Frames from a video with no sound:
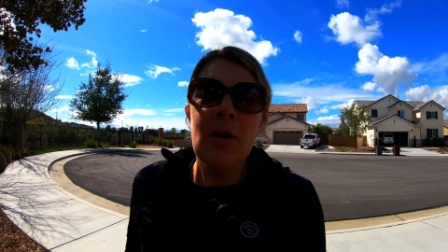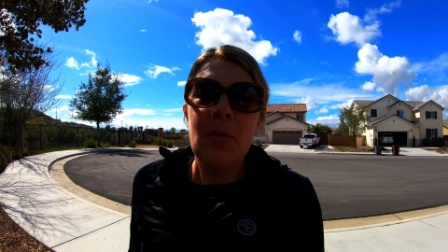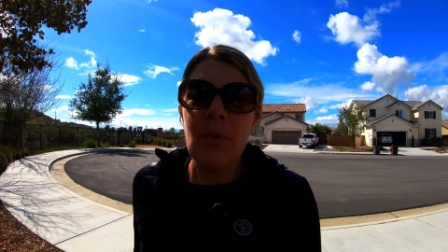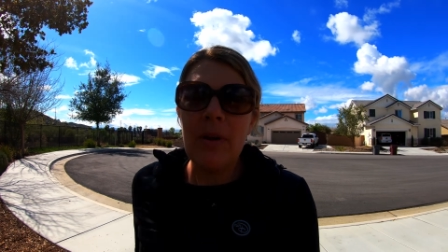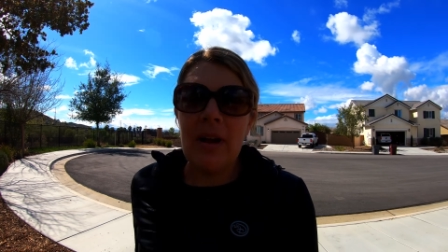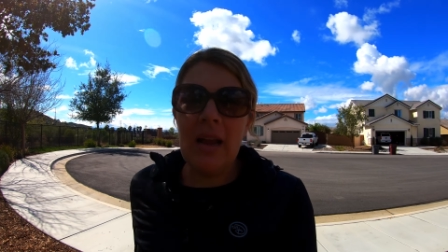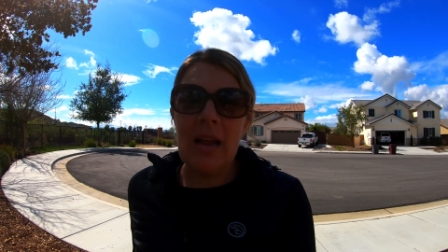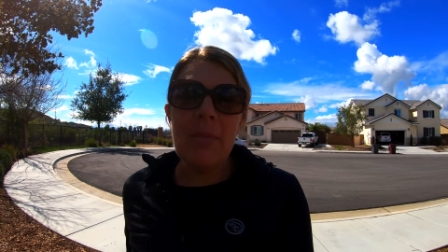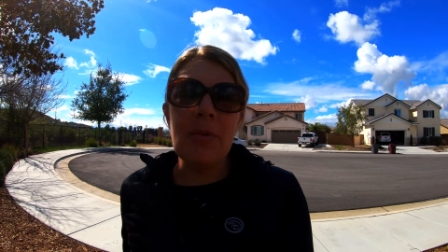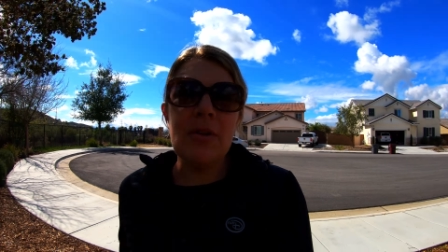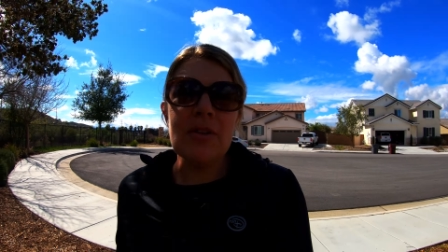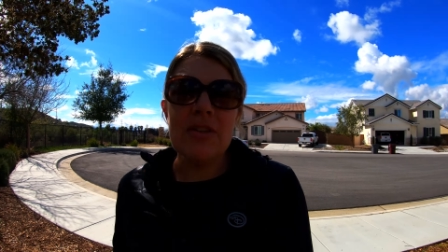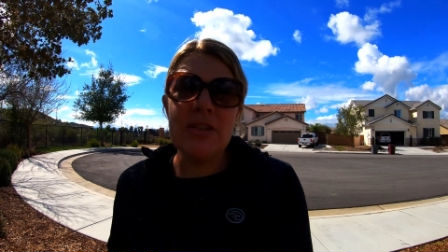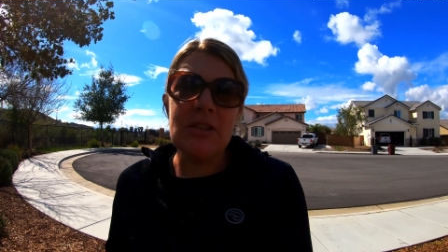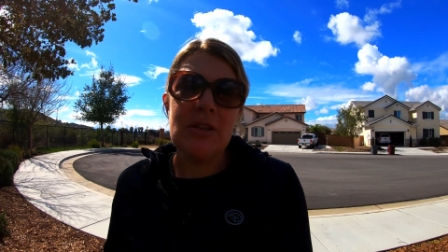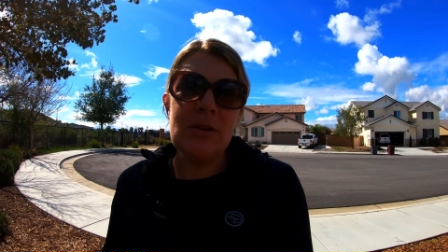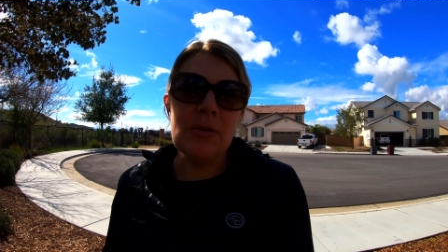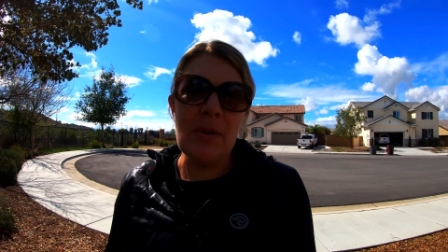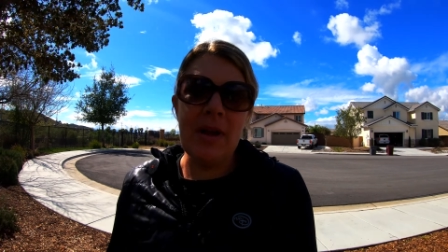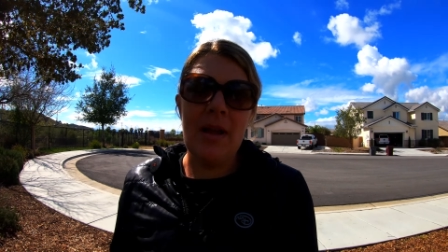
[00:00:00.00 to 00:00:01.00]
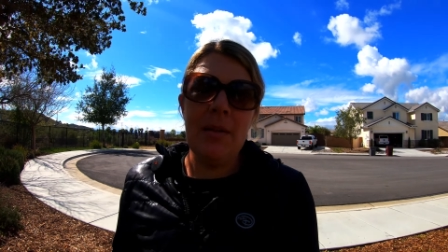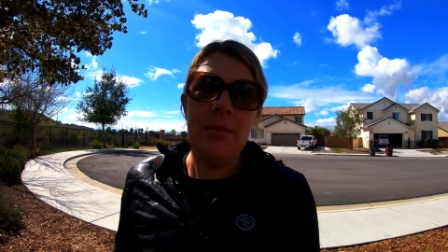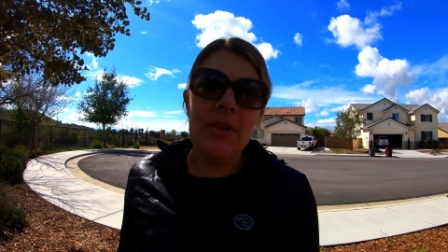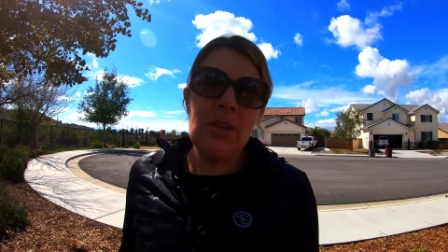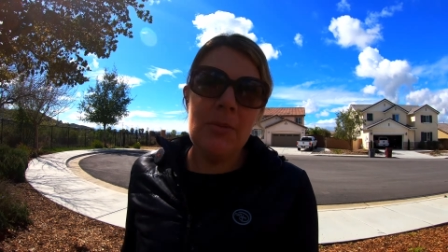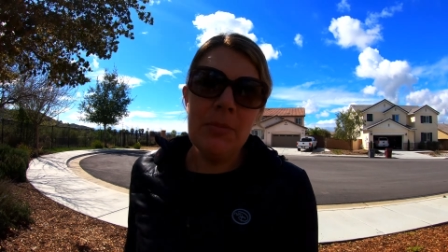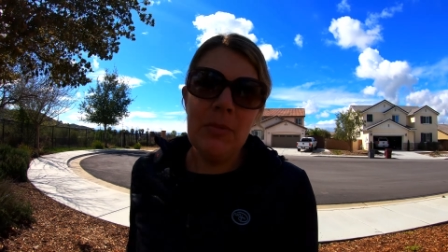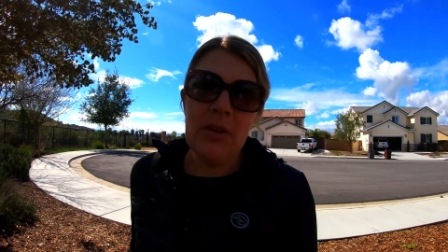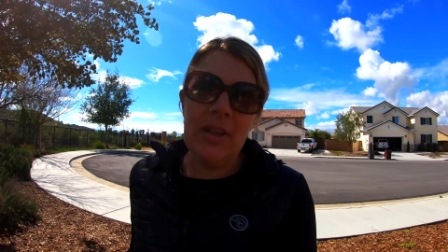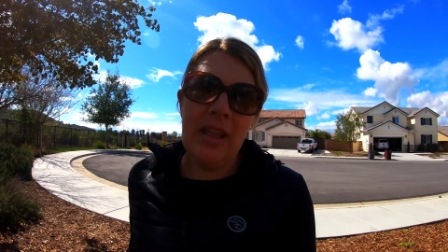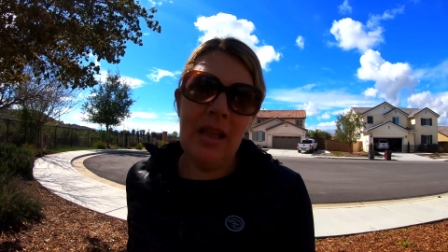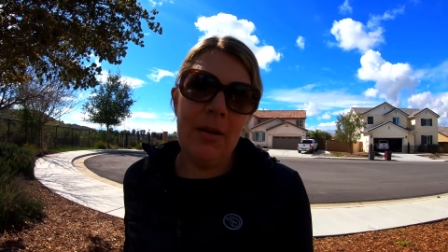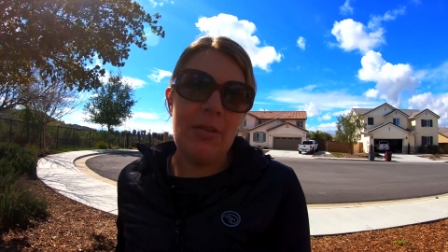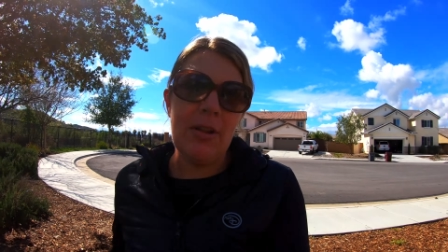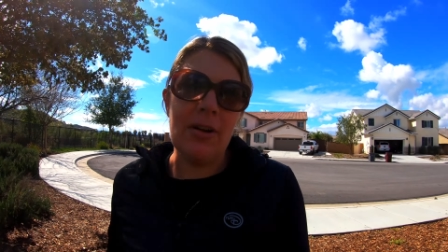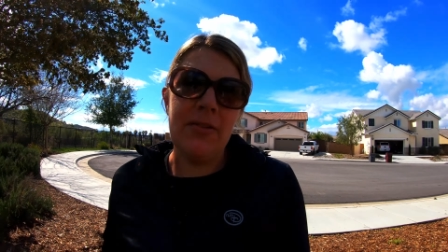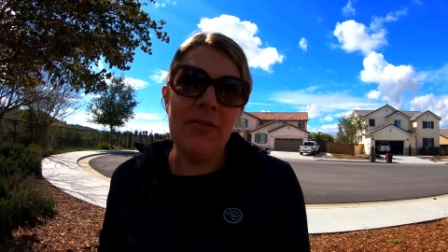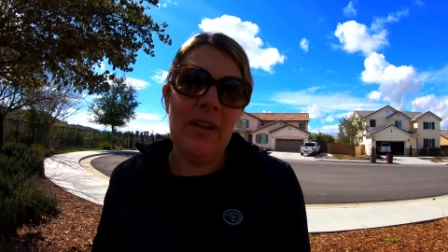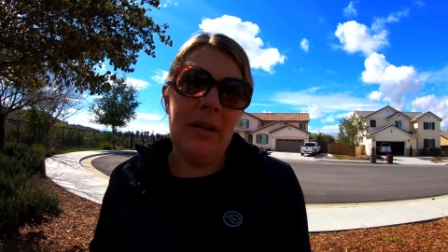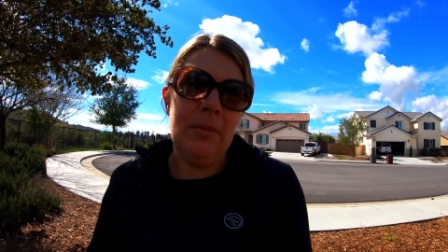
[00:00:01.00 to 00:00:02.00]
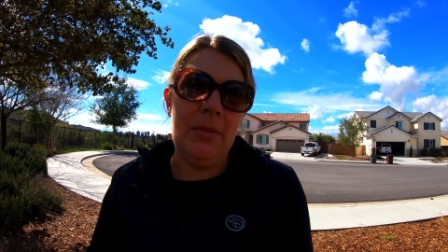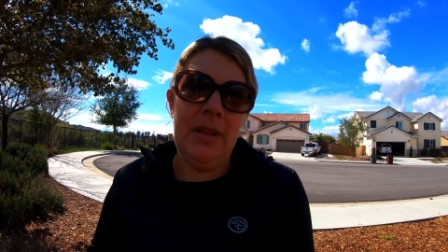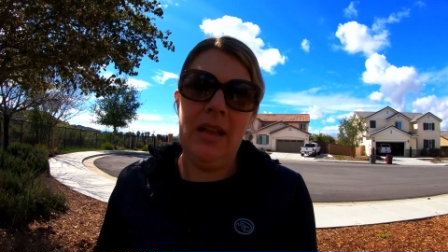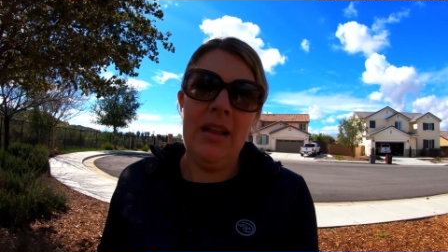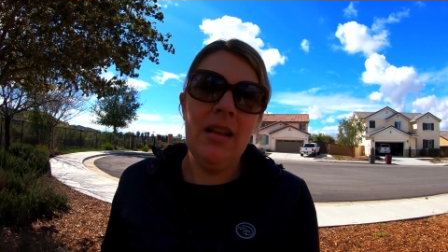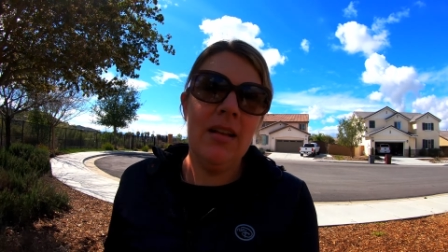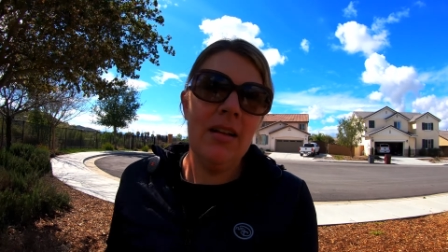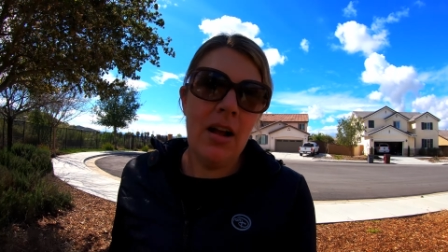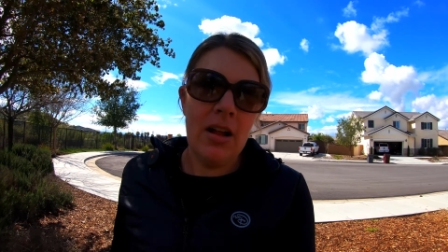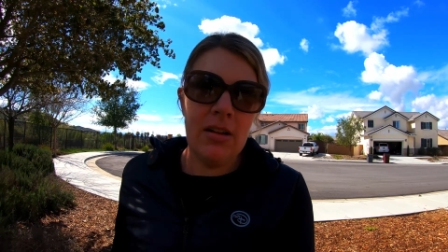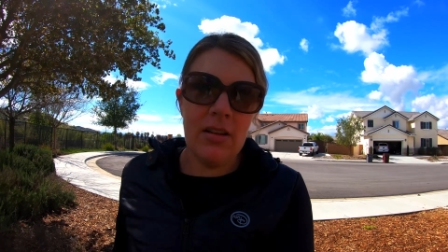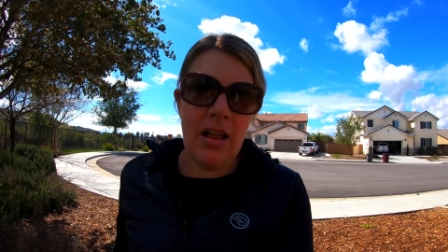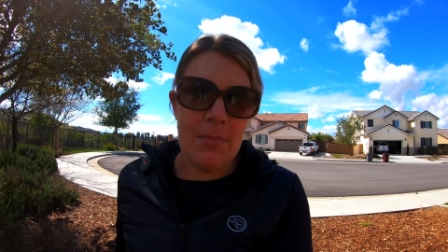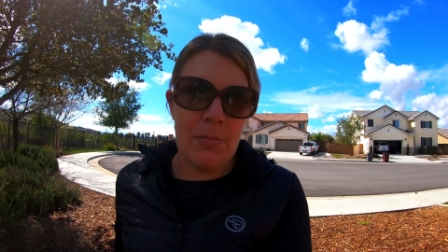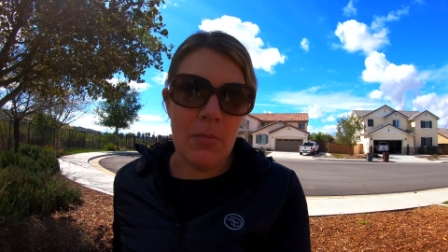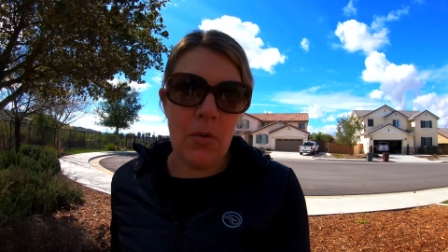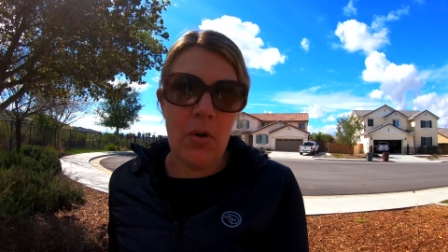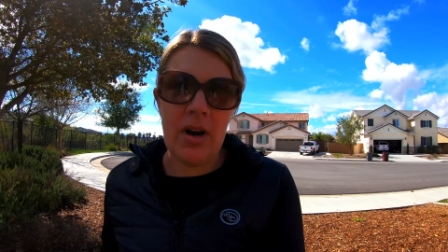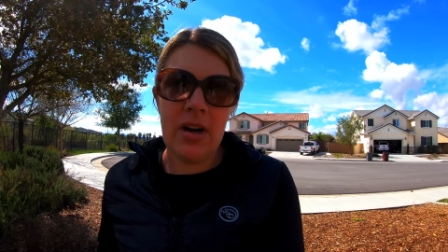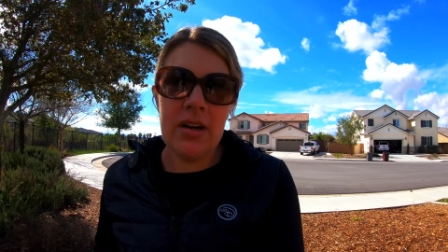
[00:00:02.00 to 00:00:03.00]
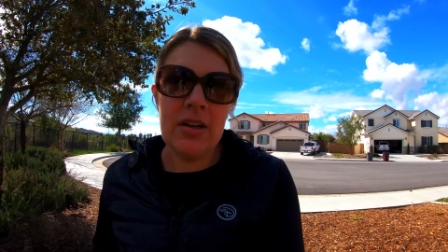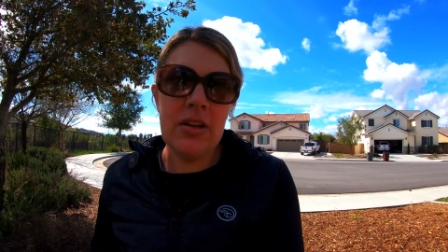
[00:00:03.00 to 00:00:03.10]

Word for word: we're able to um, communicate with our family a lot more.